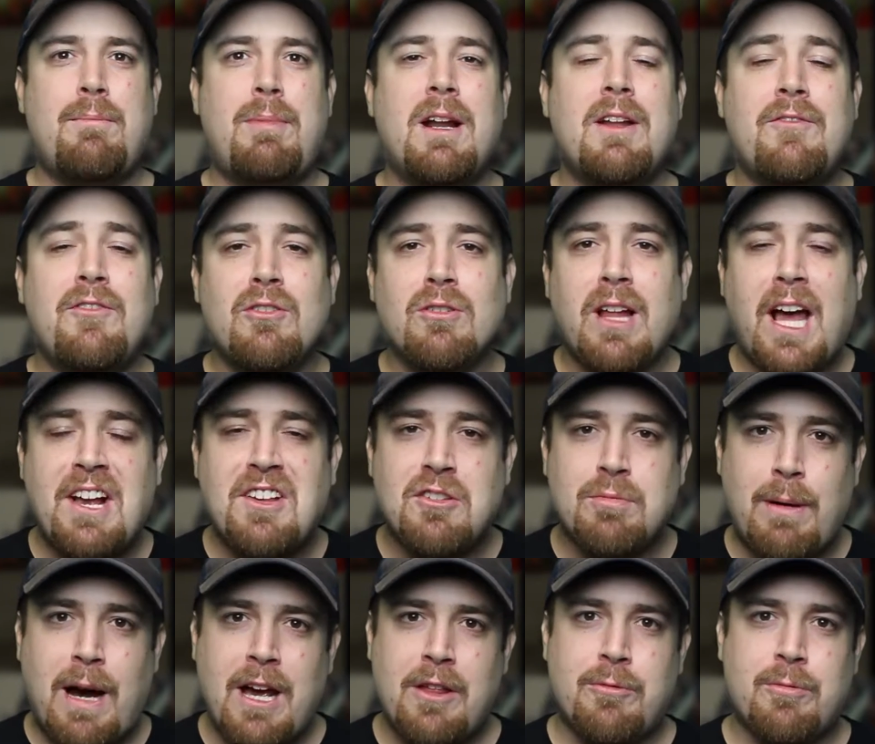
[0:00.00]
But if you like
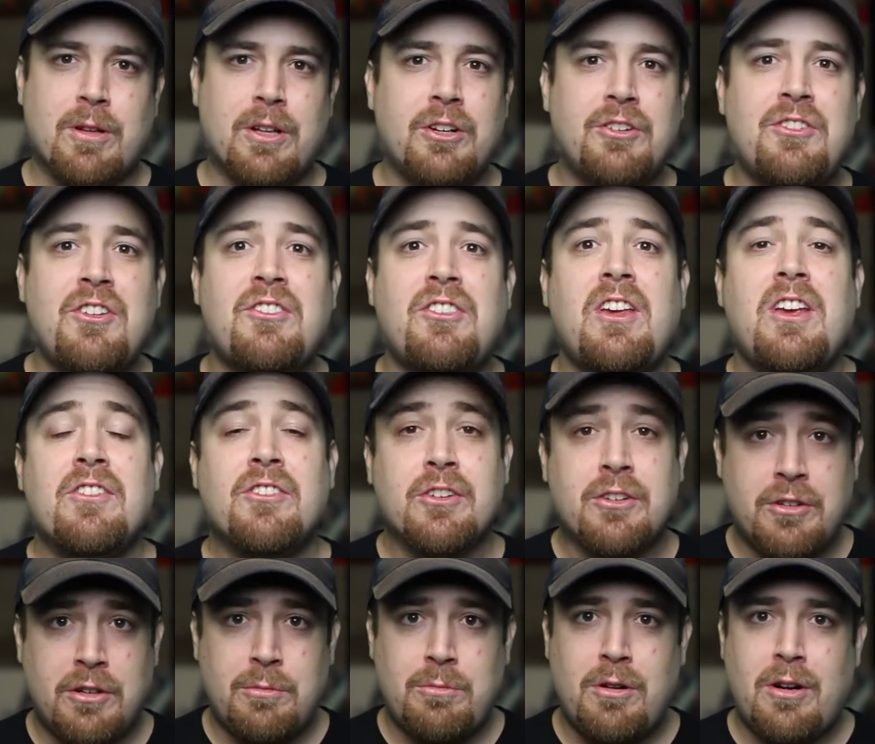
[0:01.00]
spy thrillers, this is a
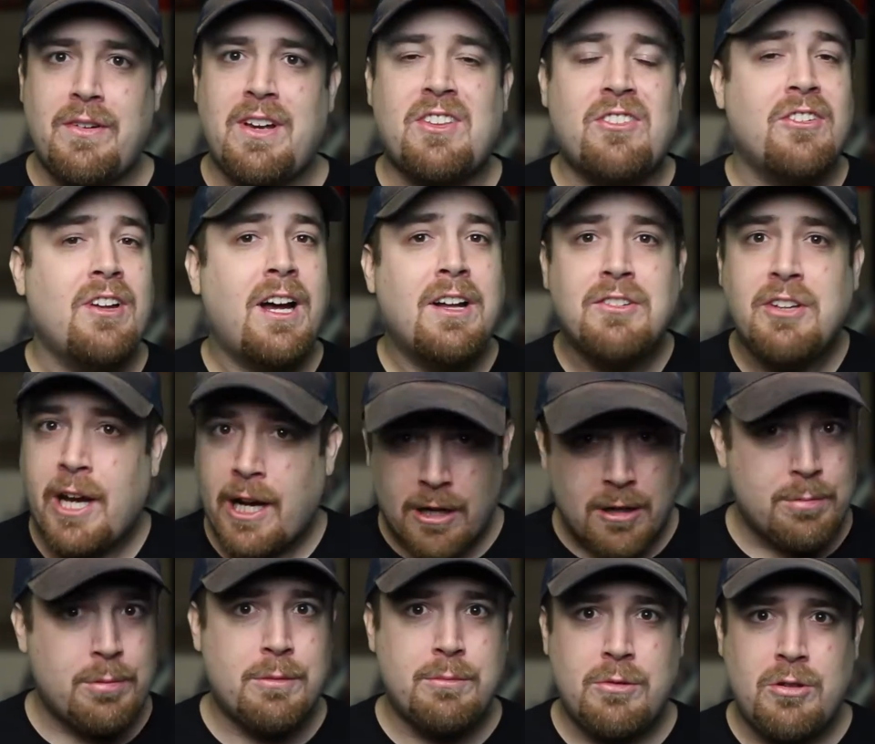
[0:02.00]
good movie. It's not a
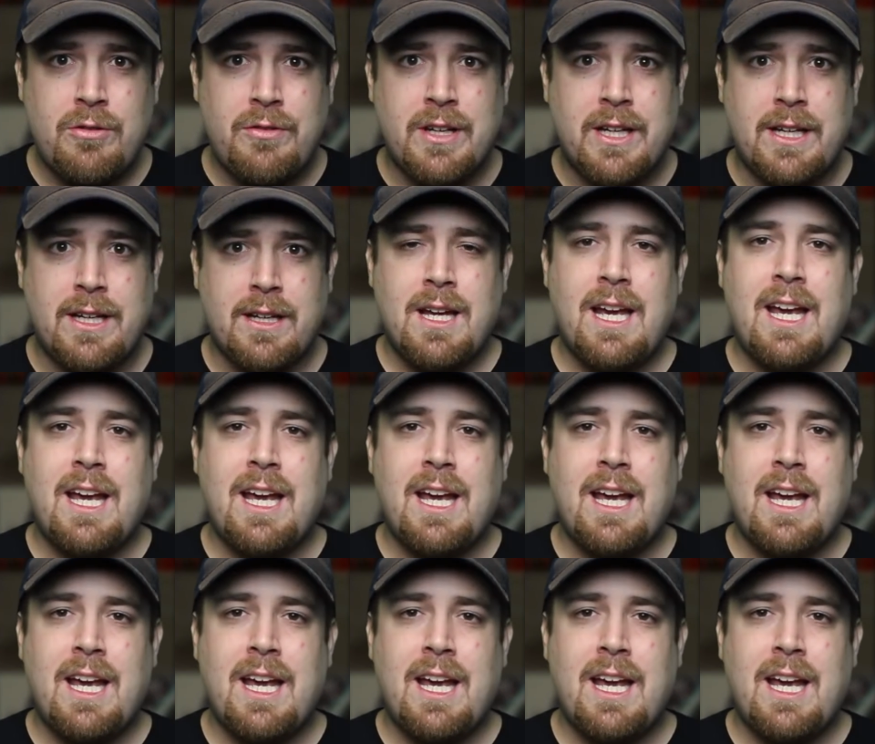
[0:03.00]
terrible movie.